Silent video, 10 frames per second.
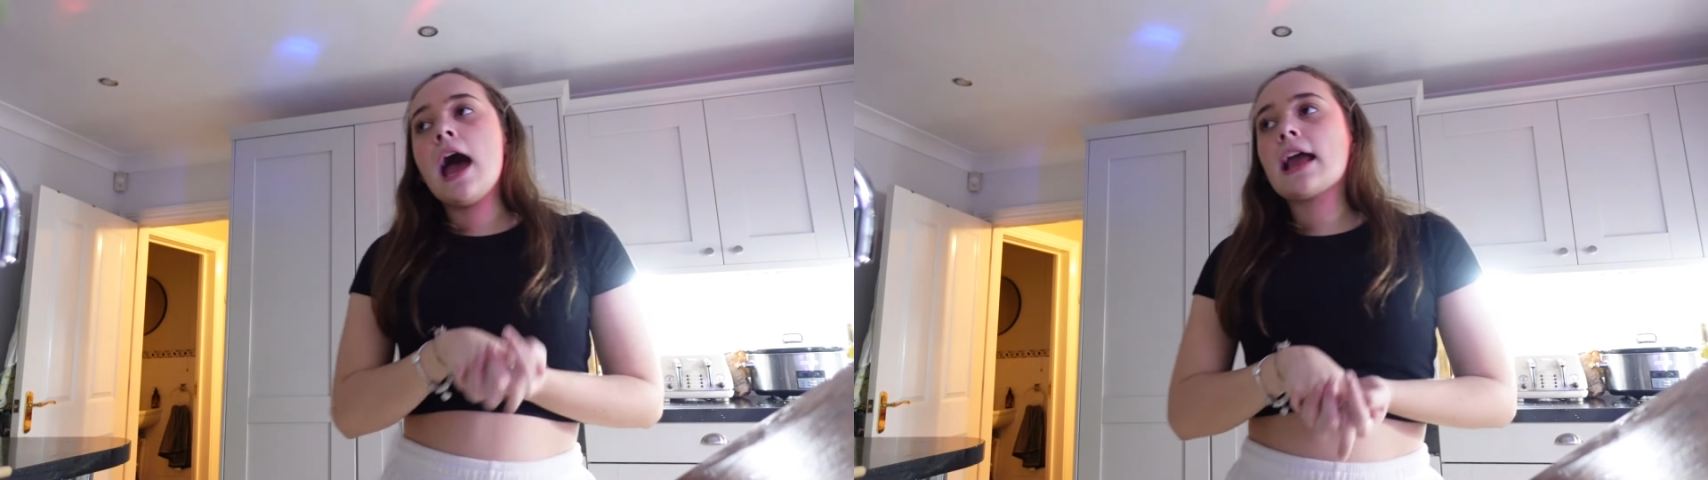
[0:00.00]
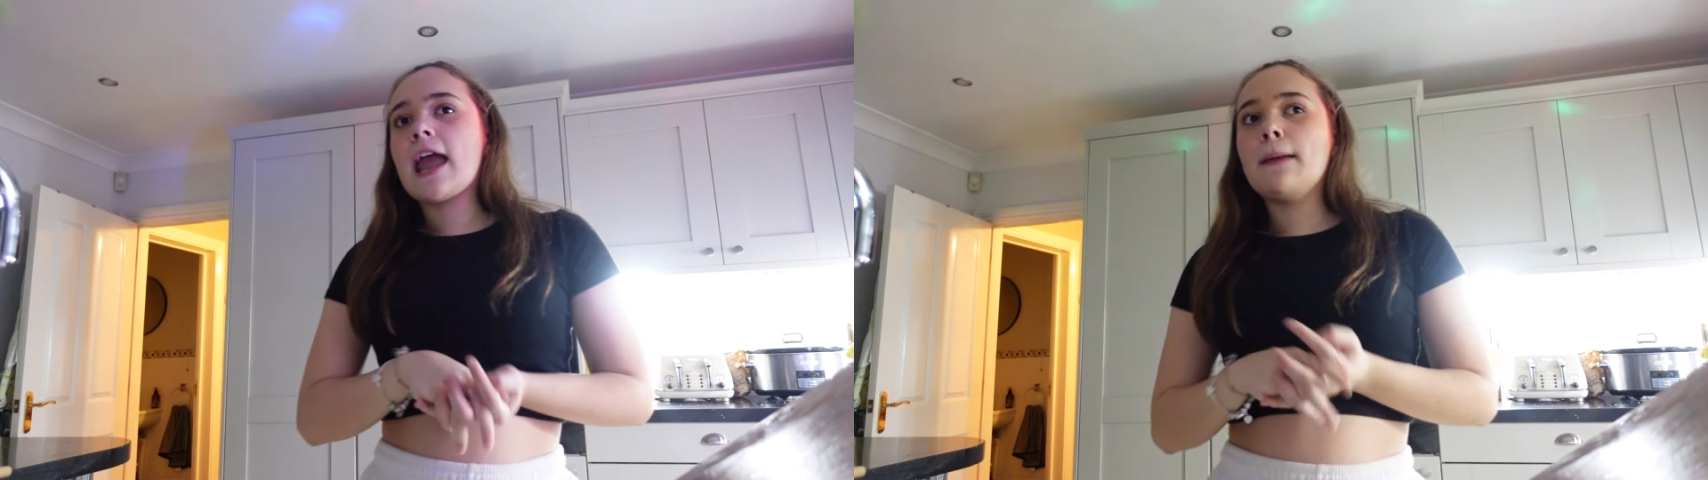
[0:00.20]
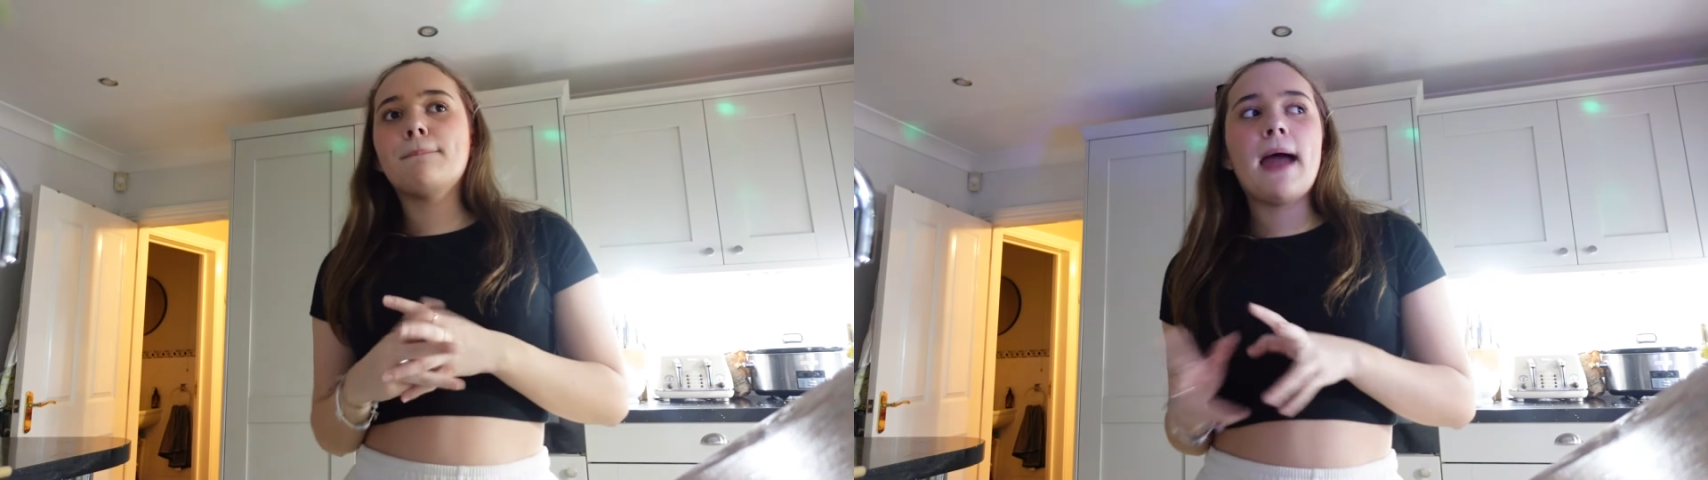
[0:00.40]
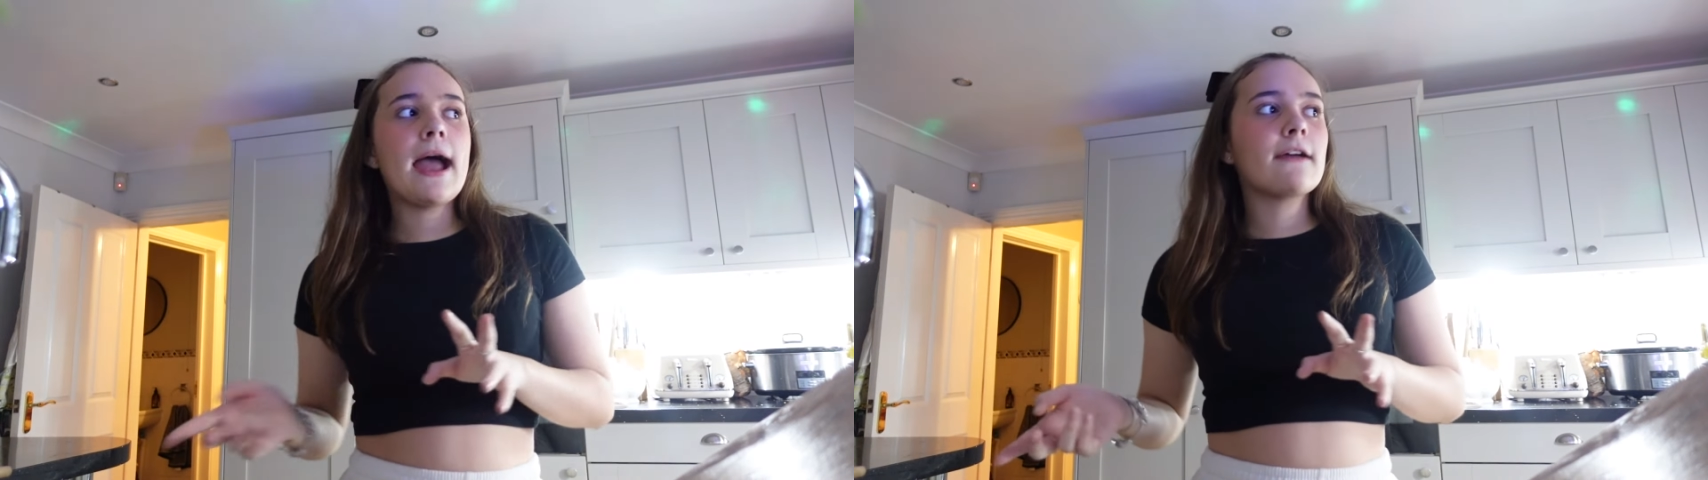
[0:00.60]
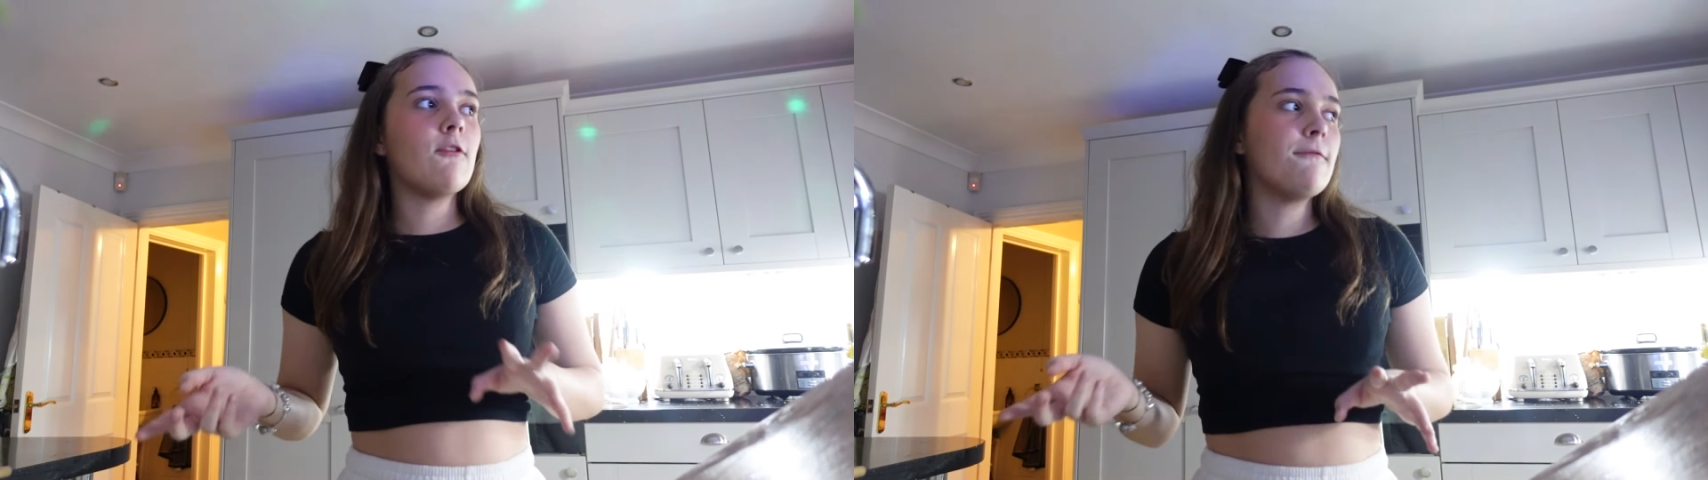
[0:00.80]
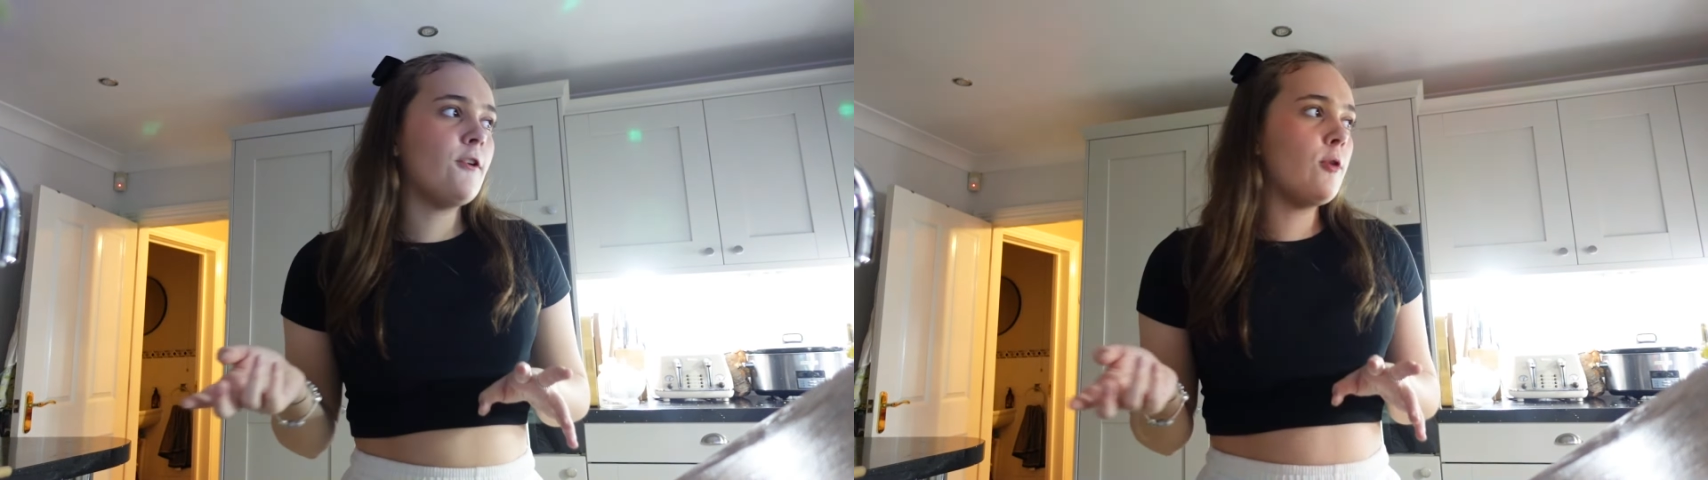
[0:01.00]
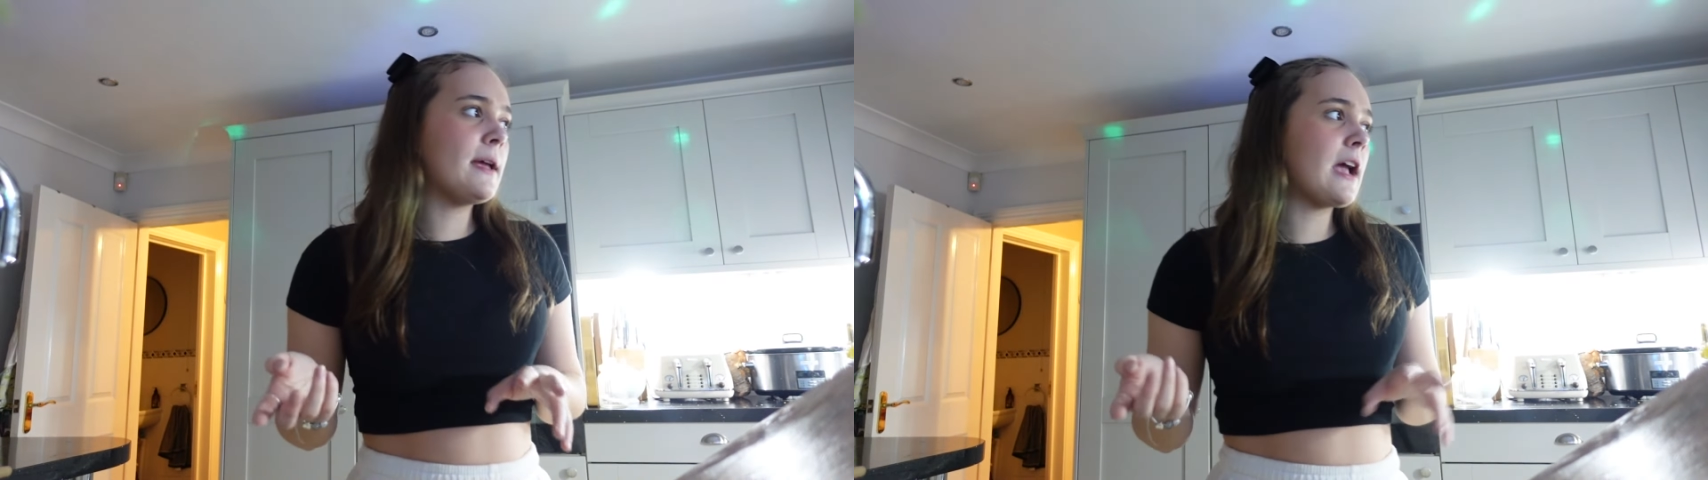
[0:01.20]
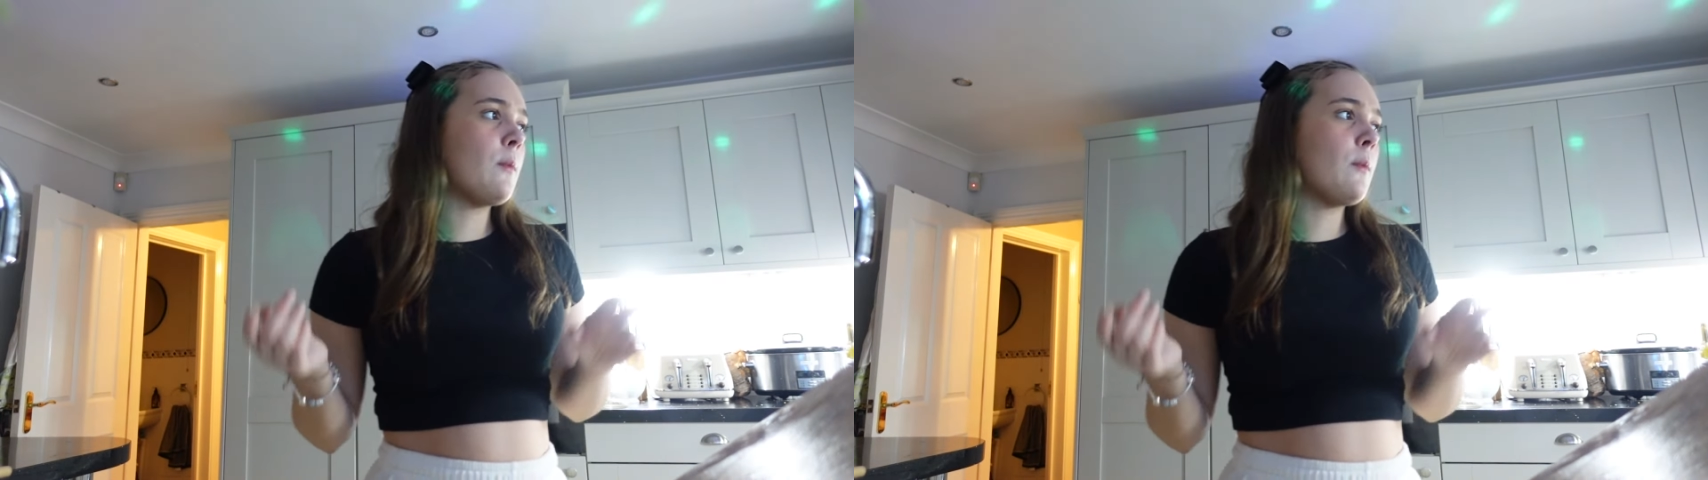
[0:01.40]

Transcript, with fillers: I came back from filming